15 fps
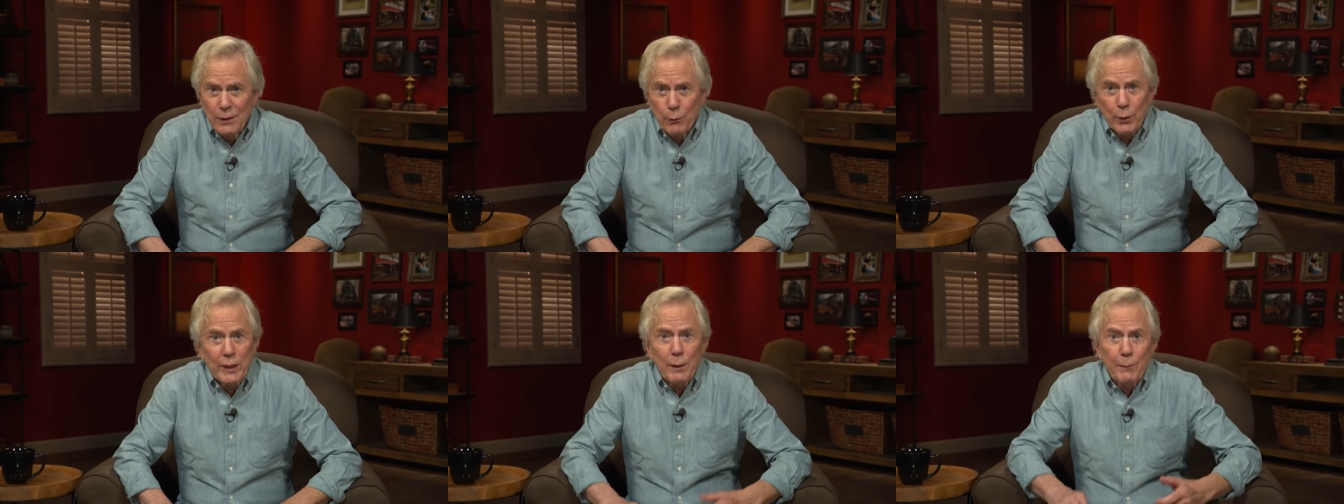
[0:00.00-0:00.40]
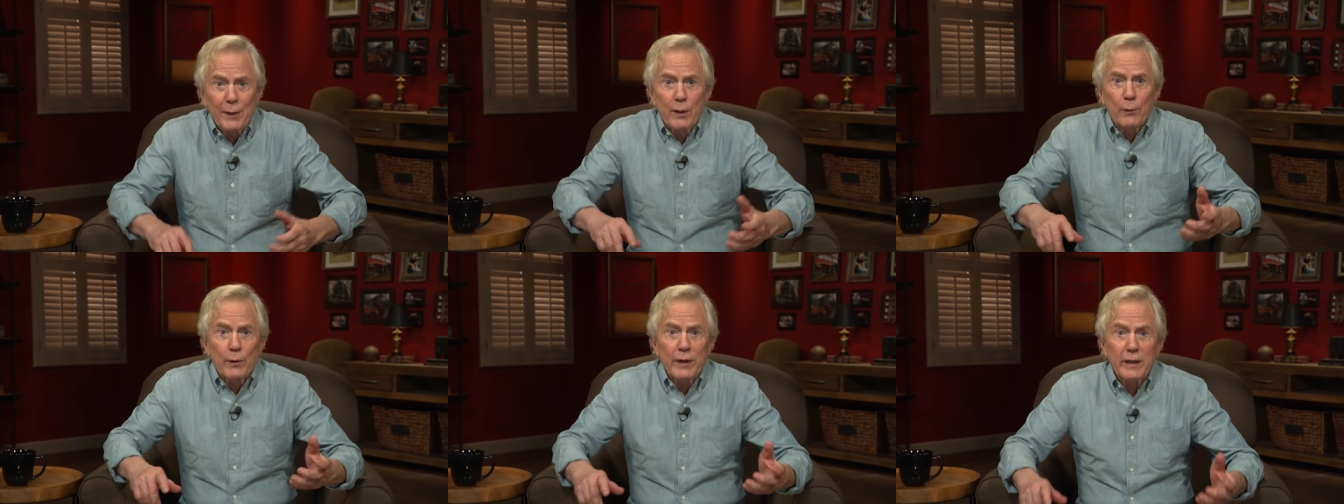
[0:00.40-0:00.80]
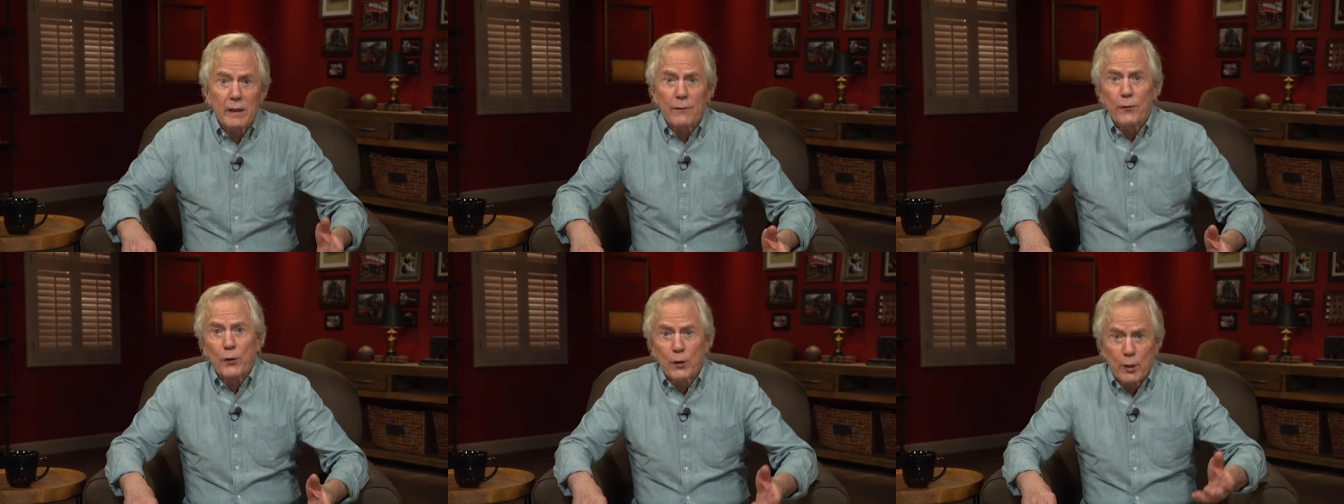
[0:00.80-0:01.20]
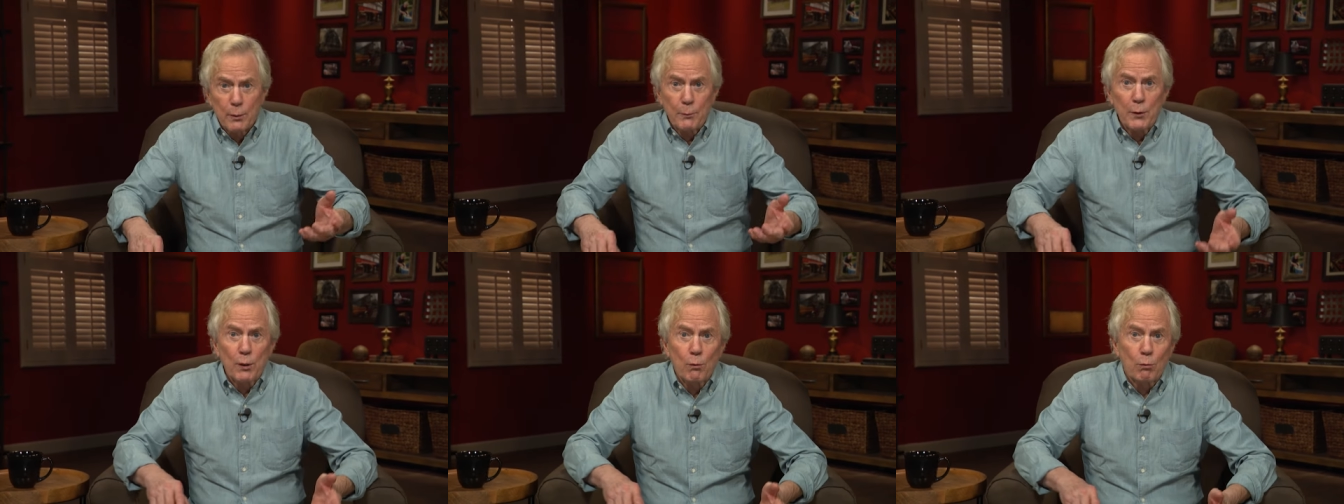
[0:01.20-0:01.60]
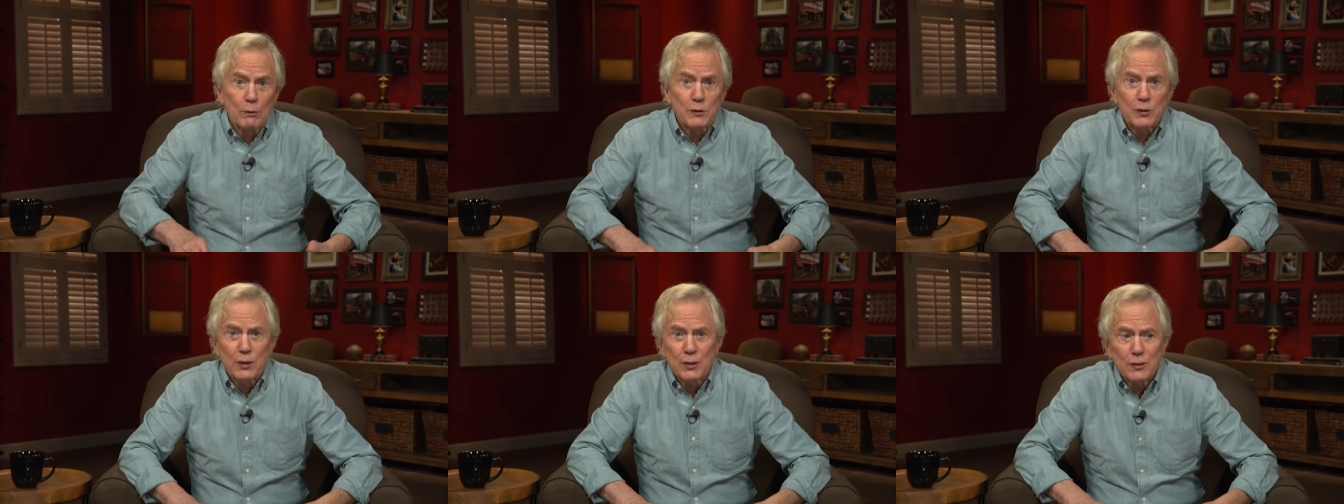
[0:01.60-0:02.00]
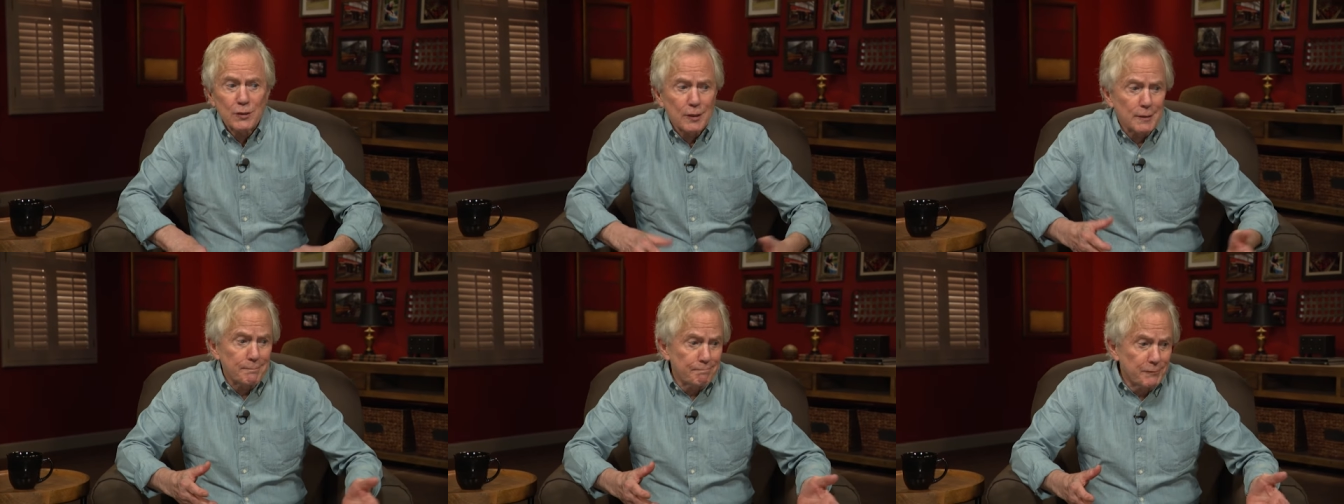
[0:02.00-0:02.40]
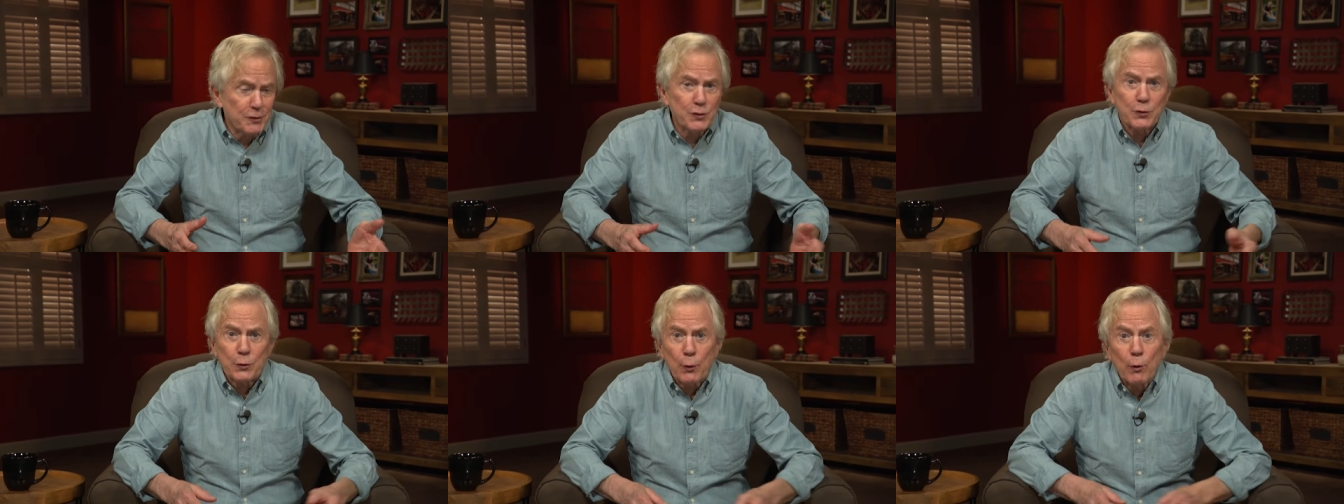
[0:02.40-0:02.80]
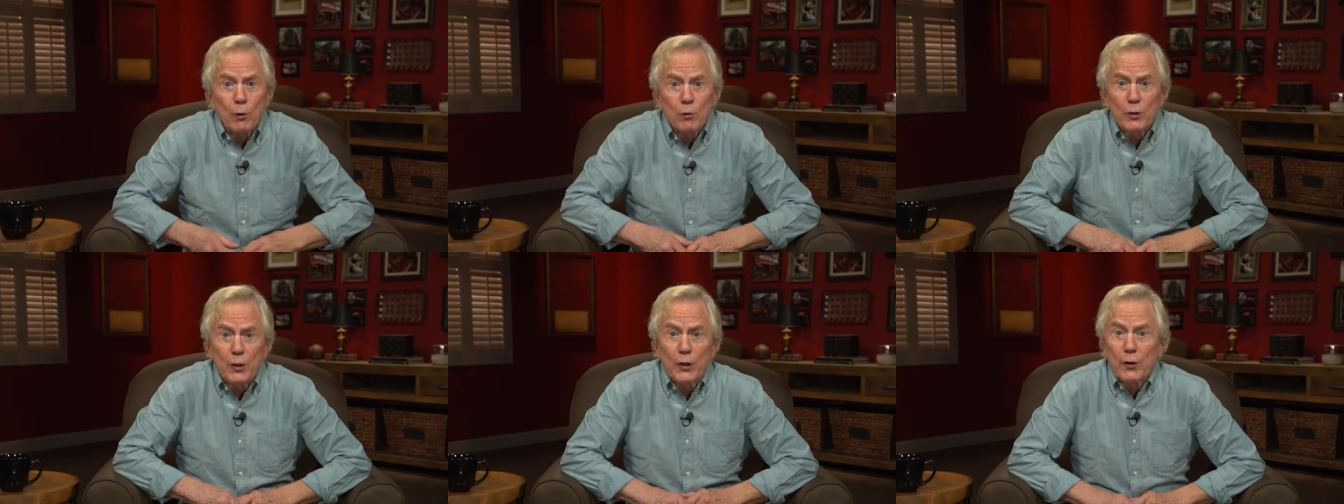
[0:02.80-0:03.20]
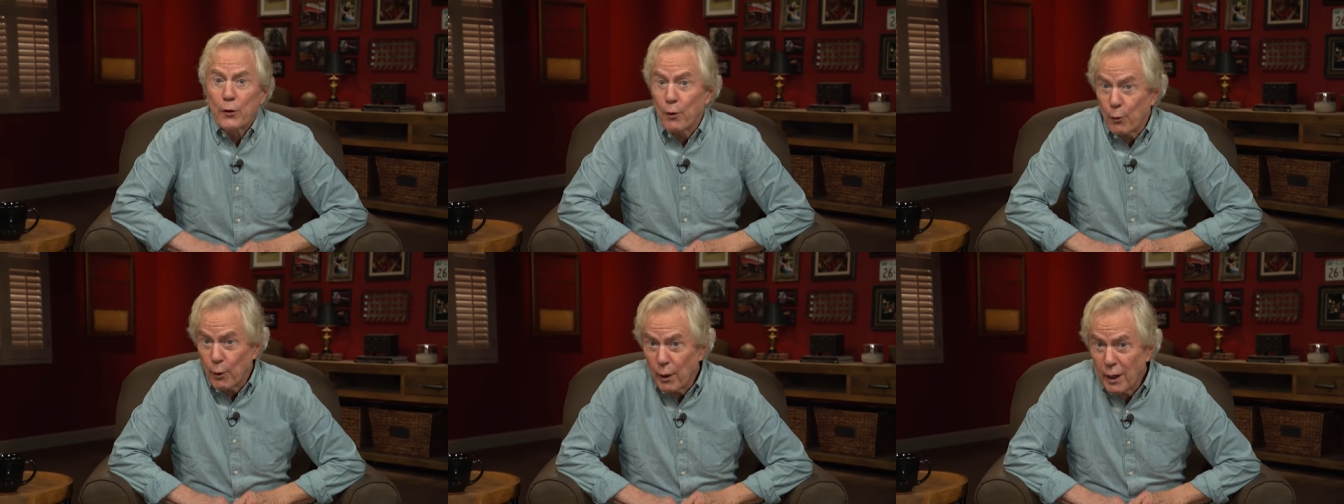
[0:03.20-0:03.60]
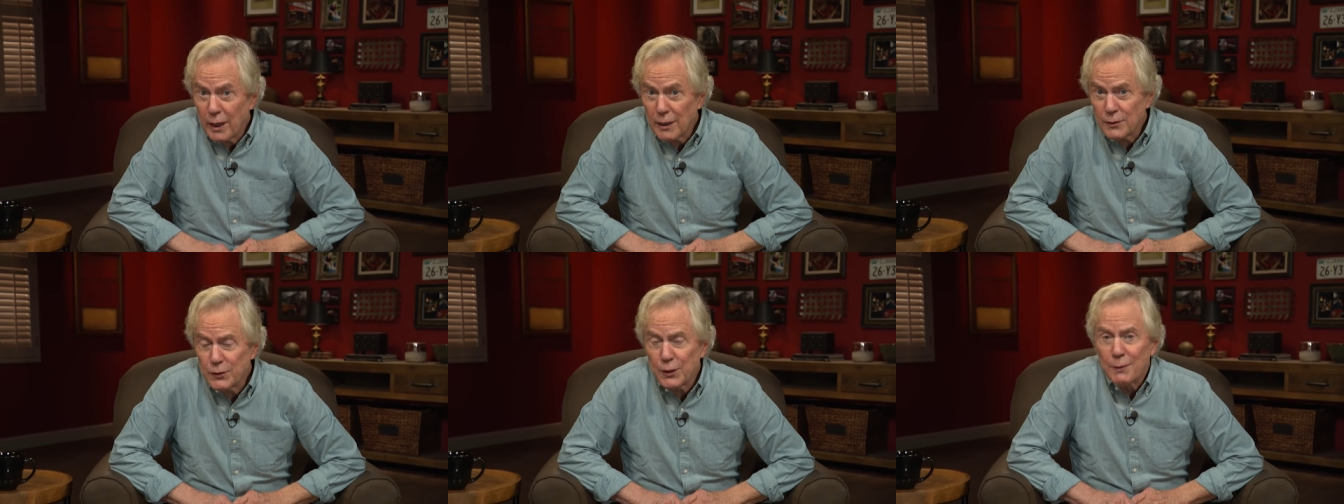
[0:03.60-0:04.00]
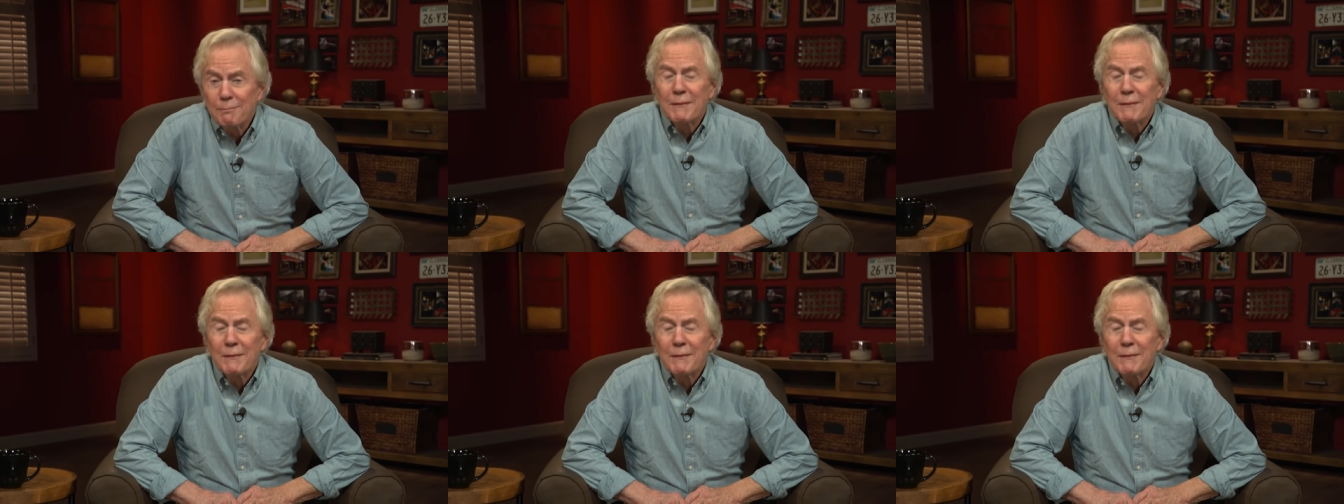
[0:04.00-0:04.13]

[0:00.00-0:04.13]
Wouldn't it be great if your commute was just a stroll to your garage?